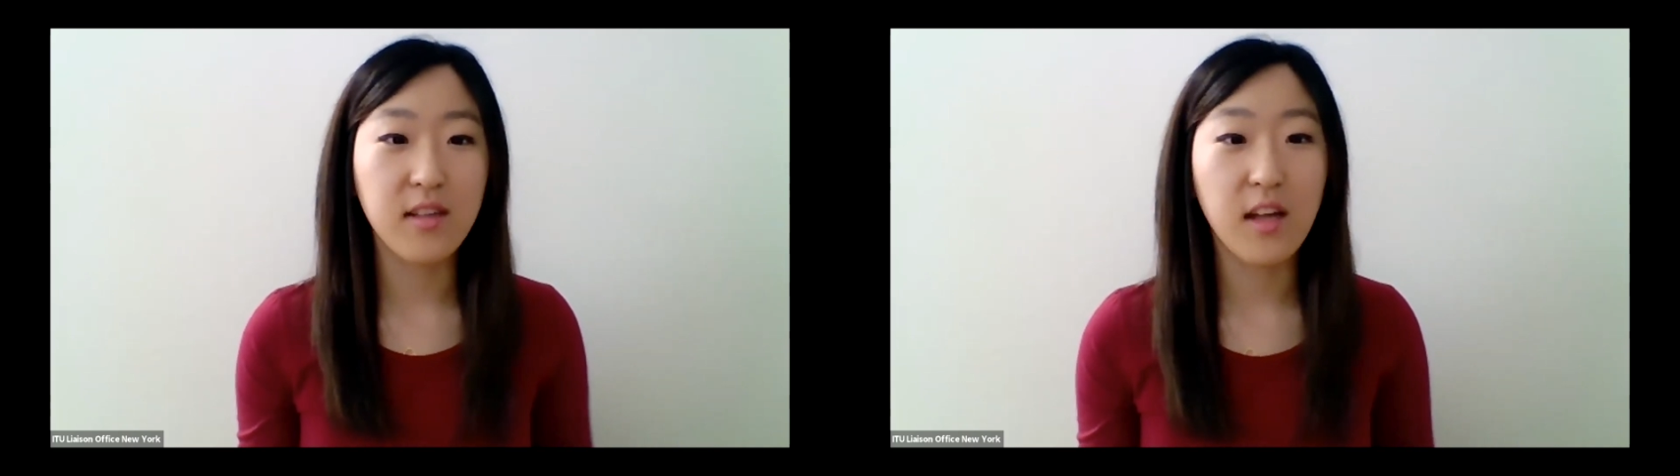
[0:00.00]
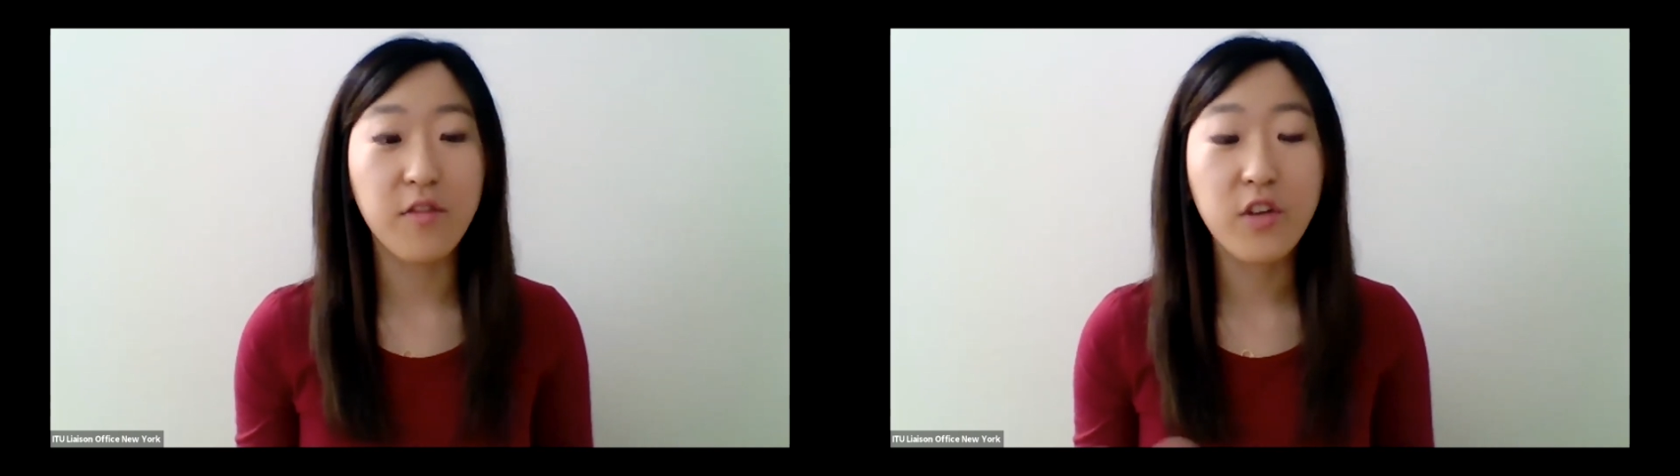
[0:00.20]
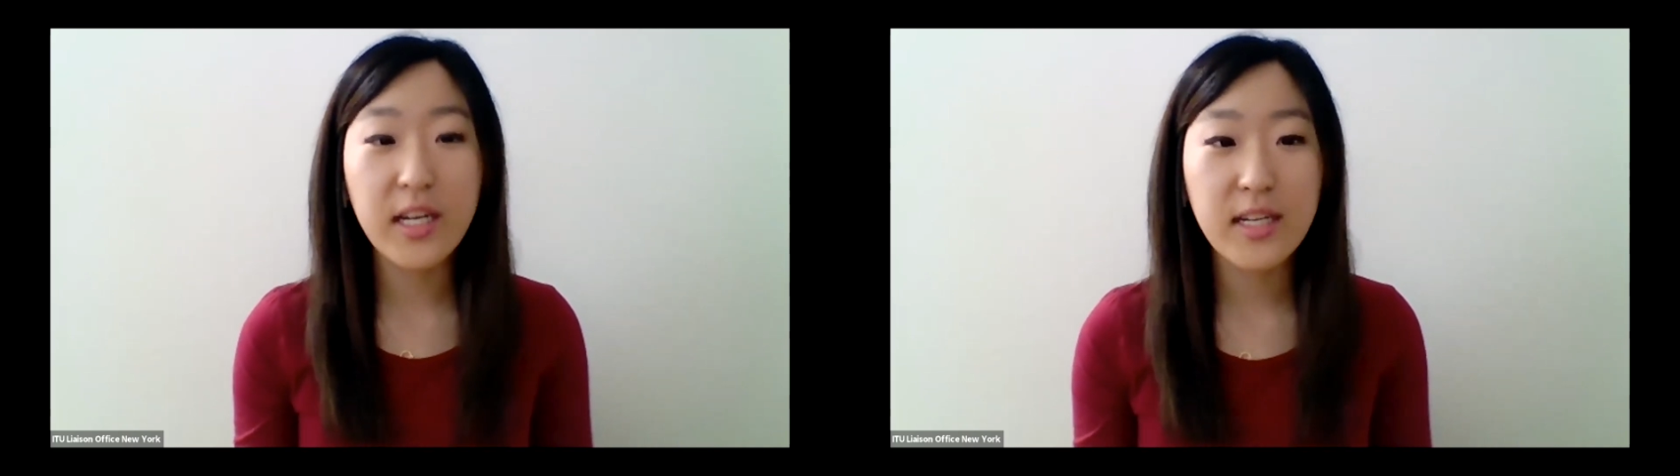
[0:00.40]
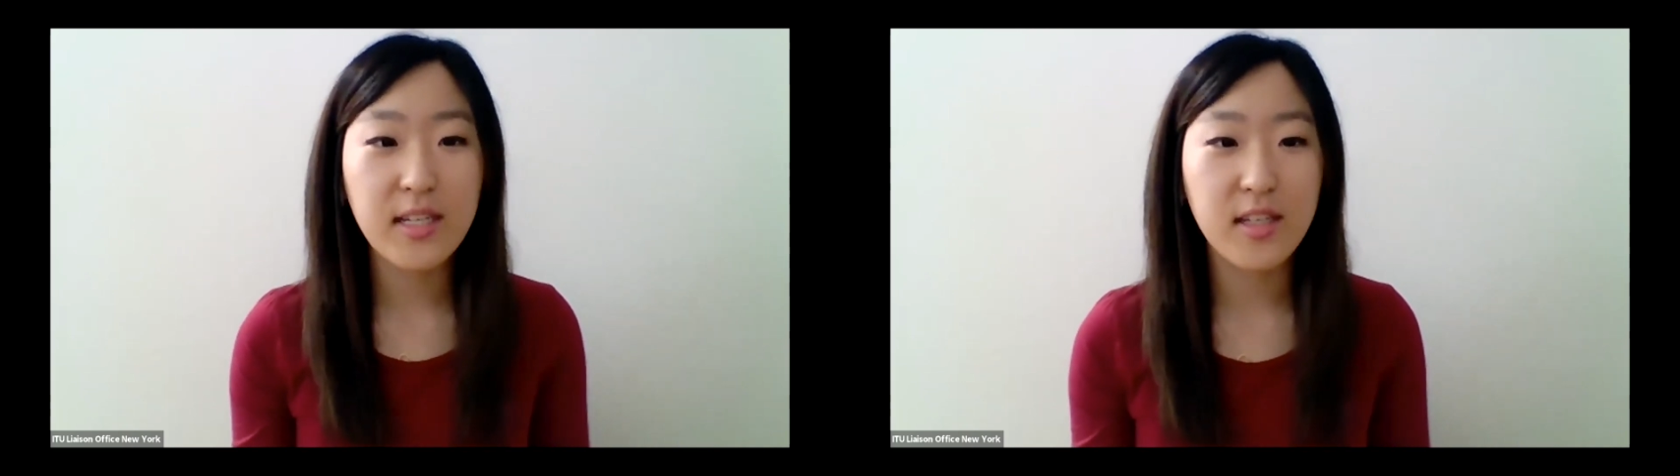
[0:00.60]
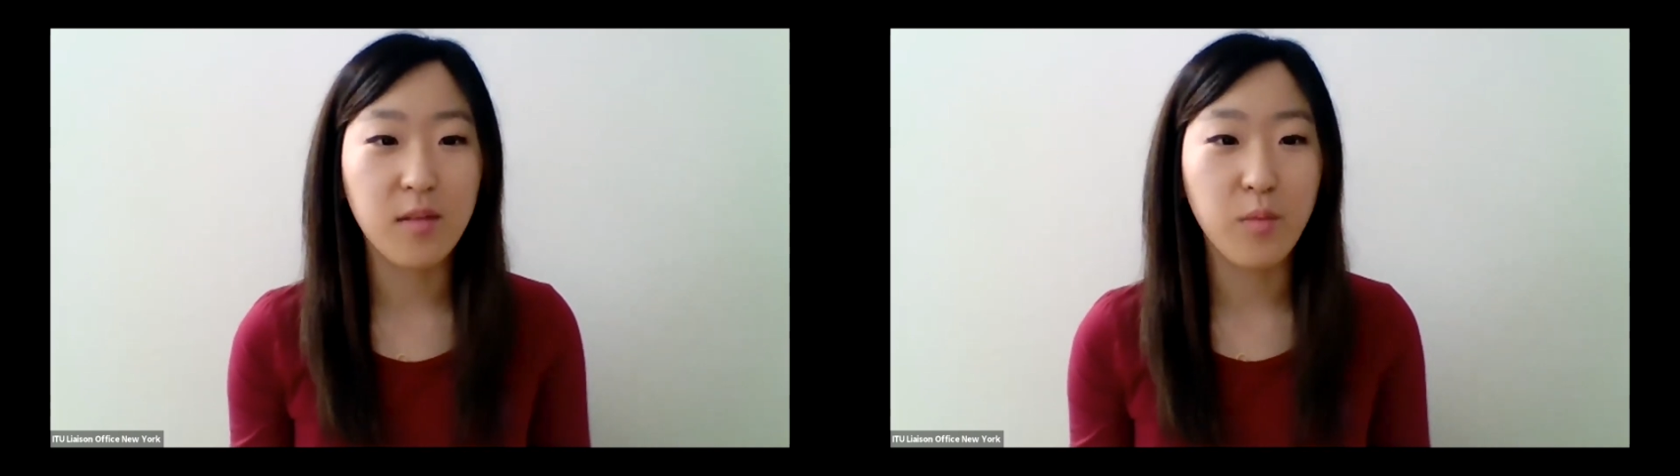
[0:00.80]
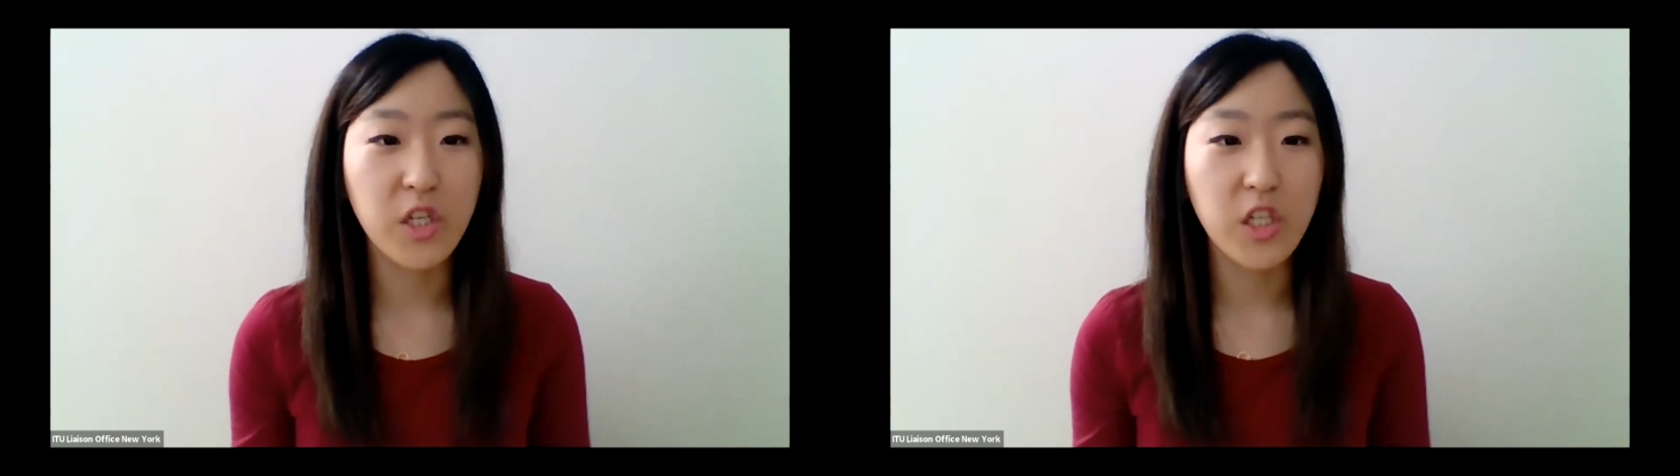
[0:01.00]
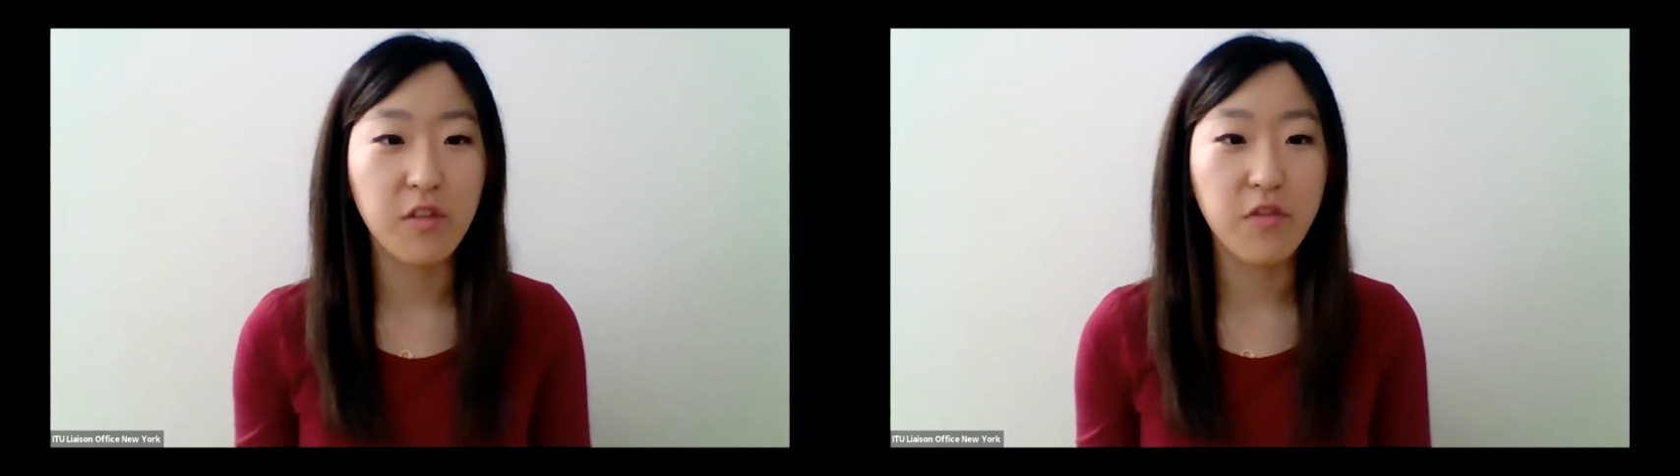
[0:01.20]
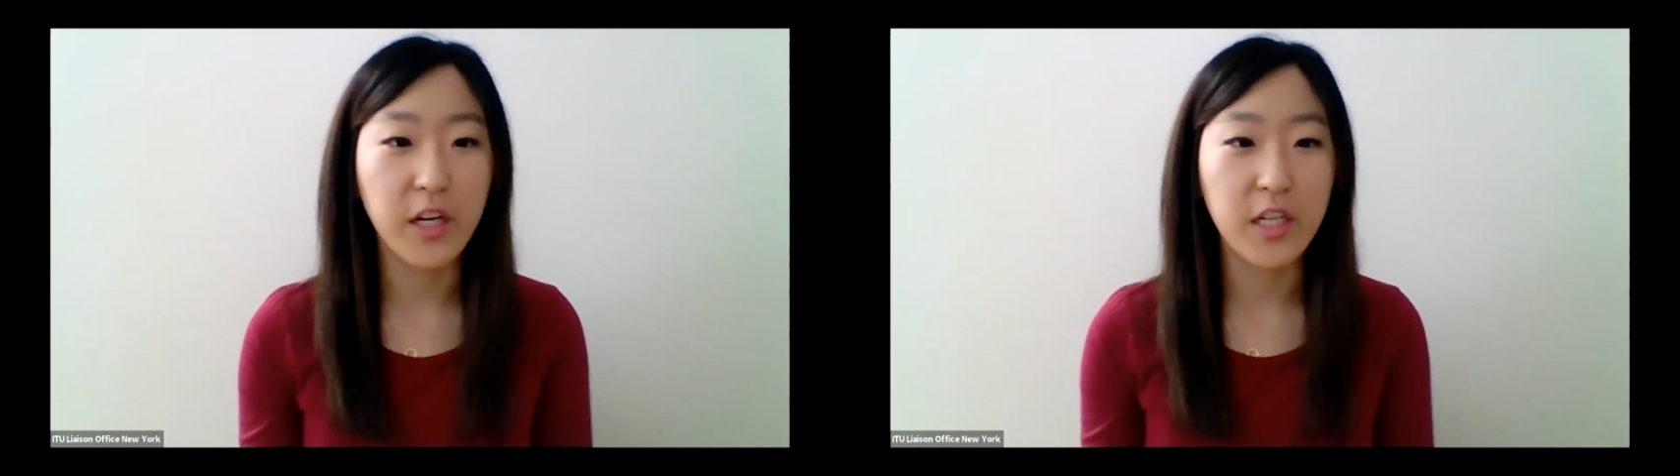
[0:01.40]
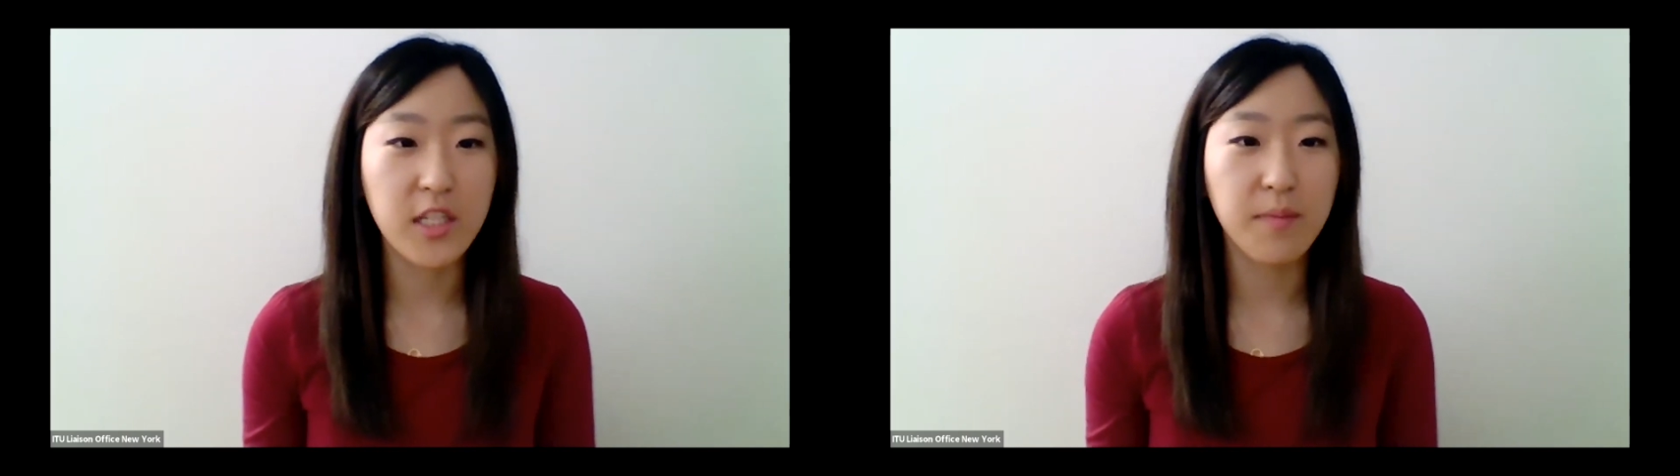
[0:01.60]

a lot of criticism when she first